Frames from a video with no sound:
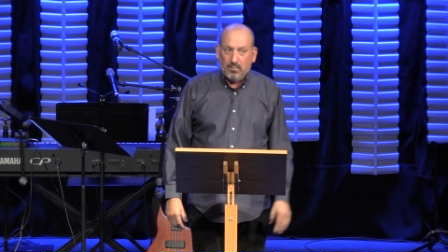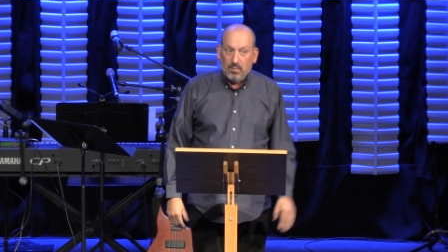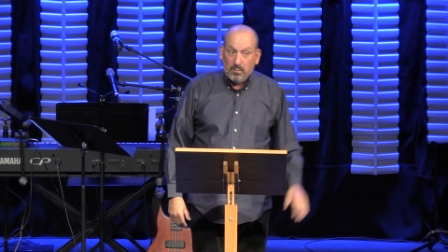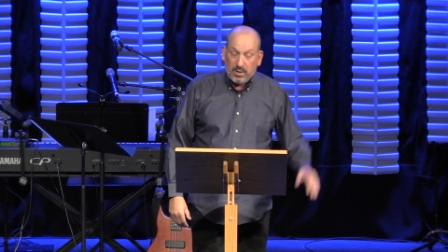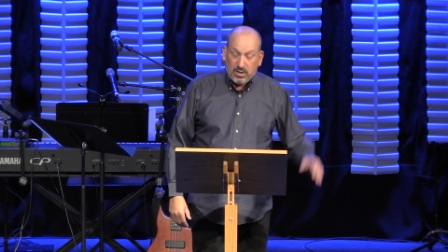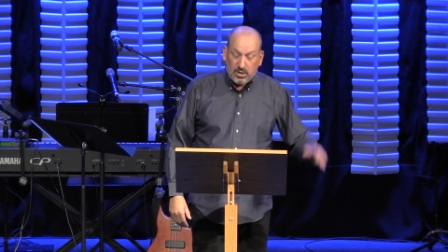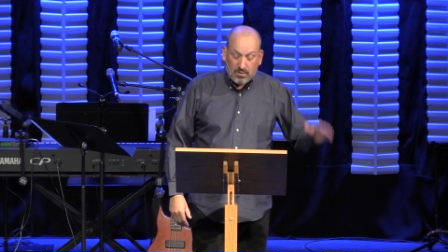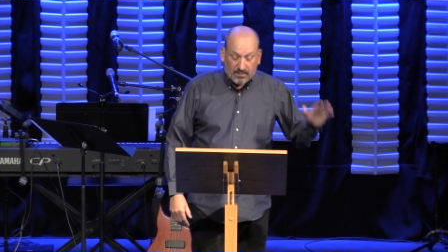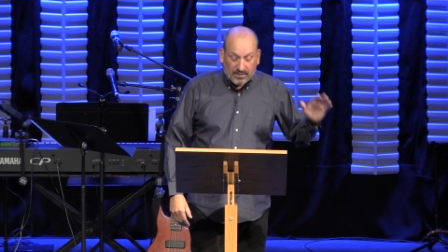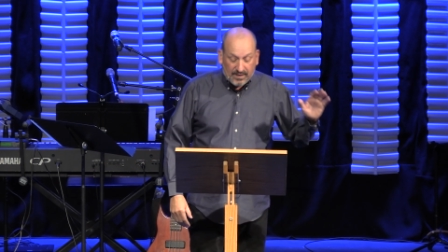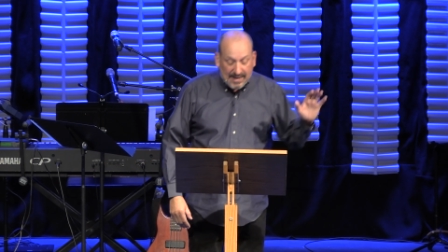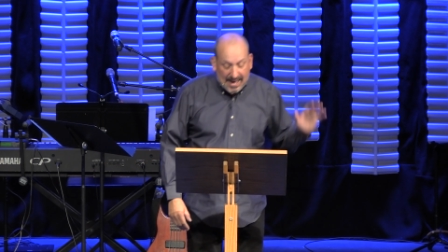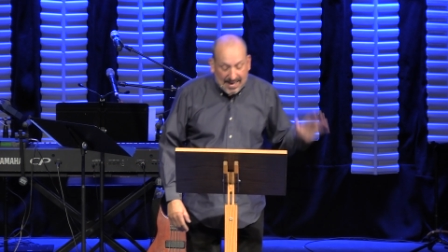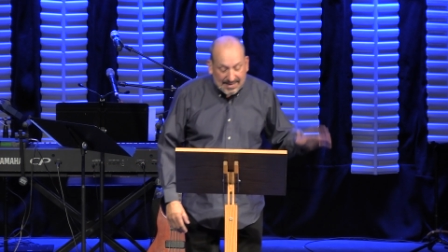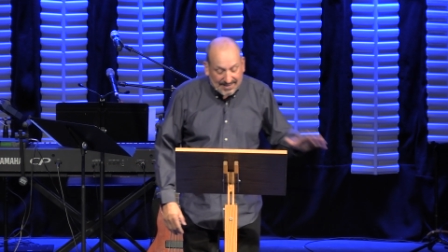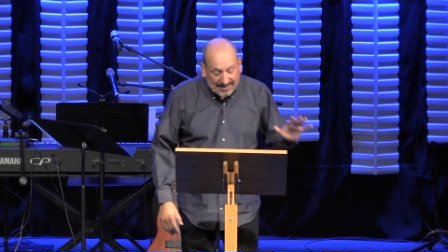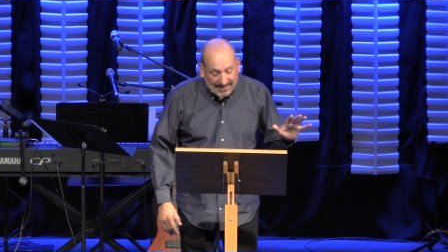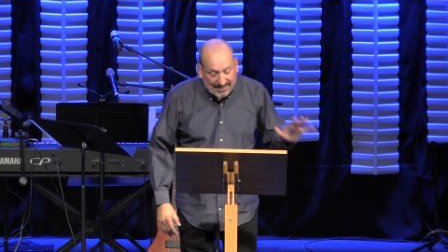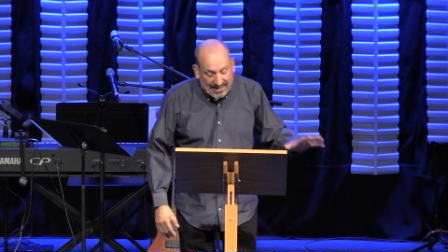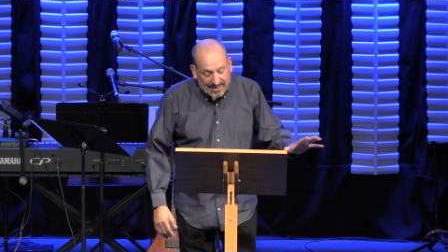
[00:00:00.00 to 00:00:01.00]
but you've
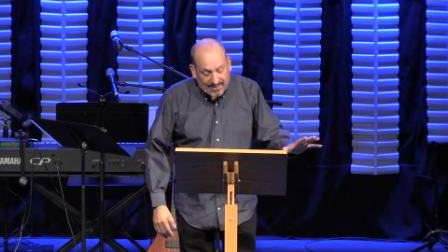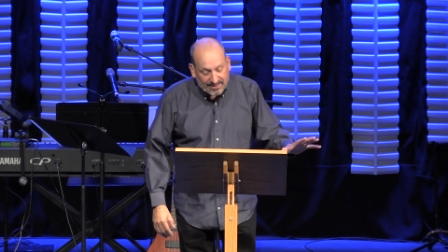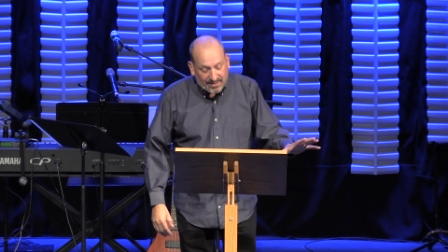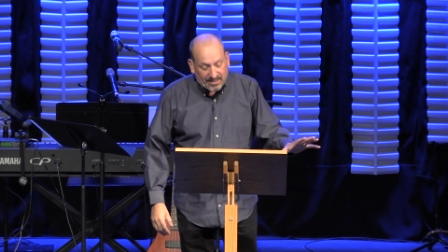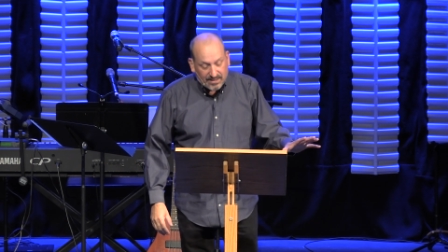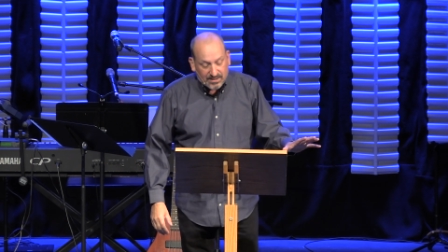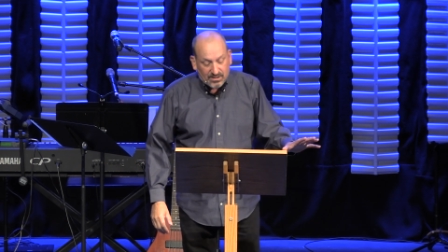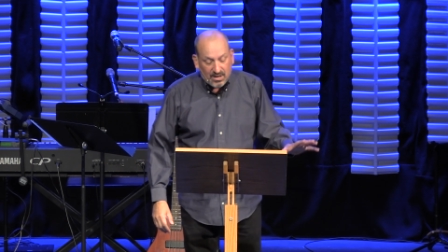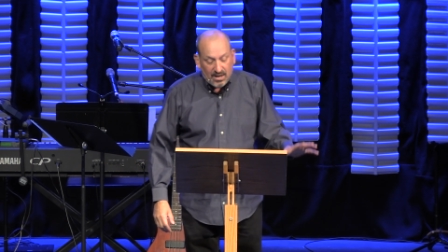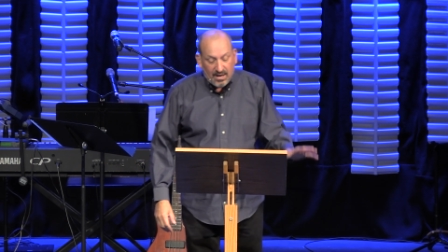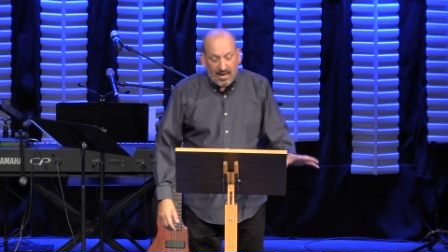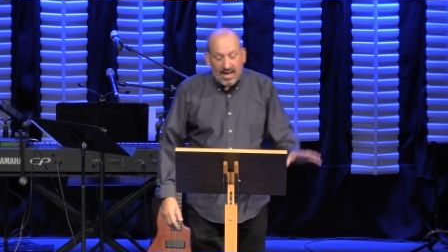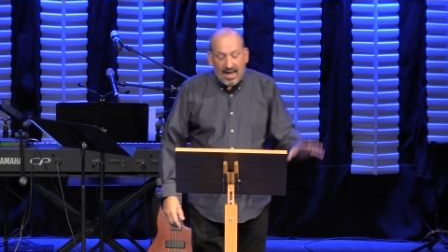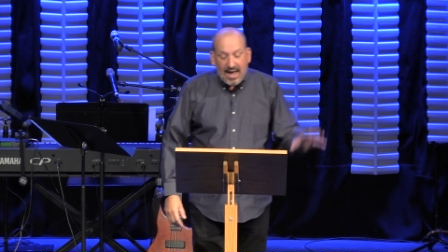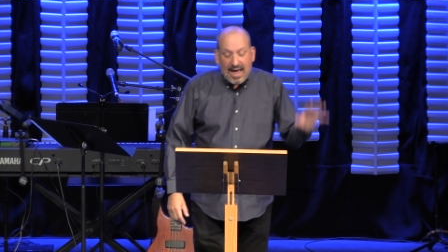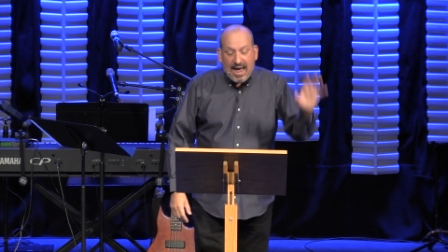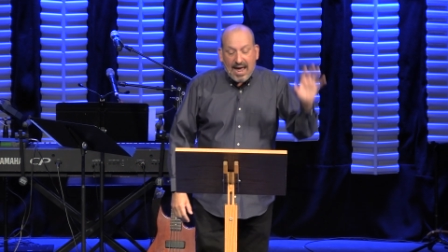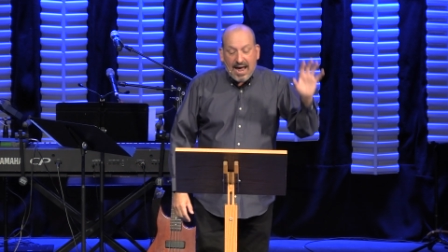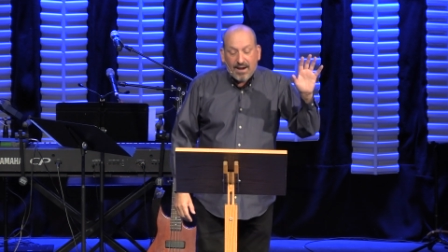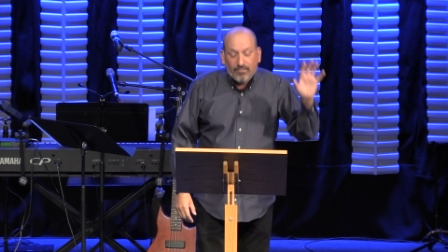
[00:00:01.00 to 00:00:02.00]
got to get this.
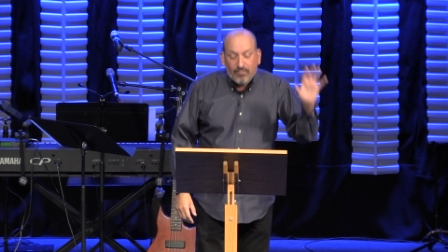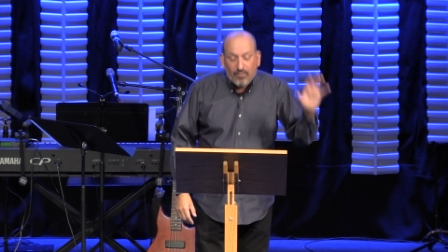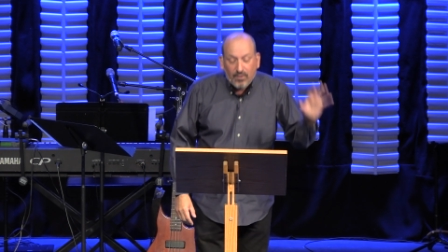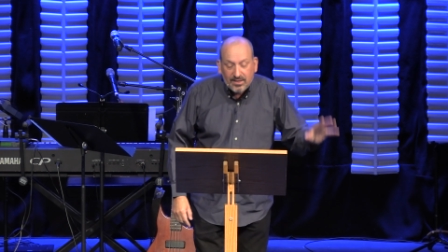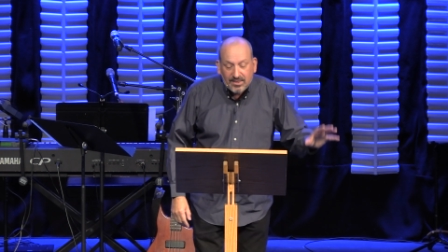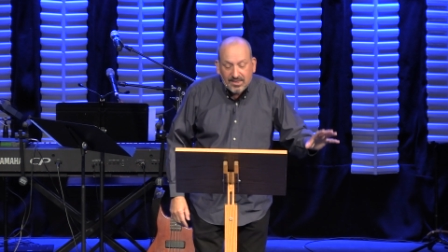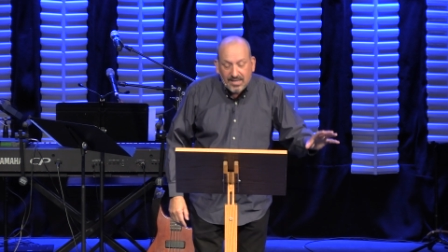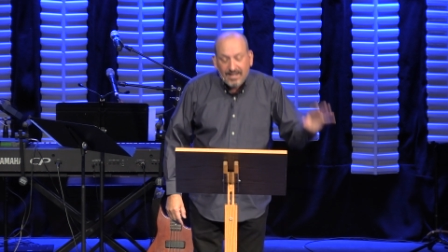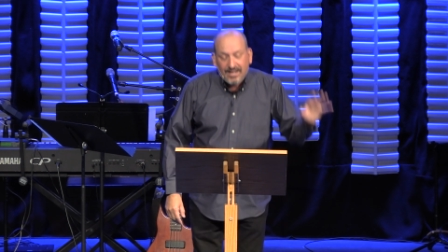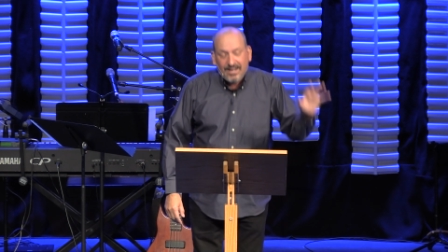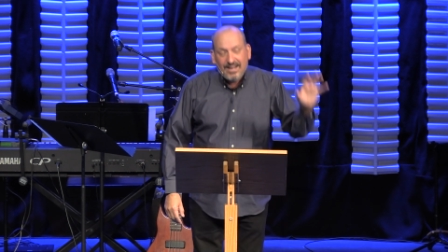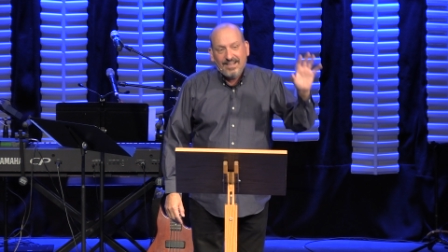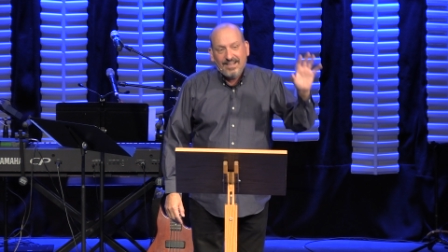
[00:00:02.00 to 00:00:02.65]
Everything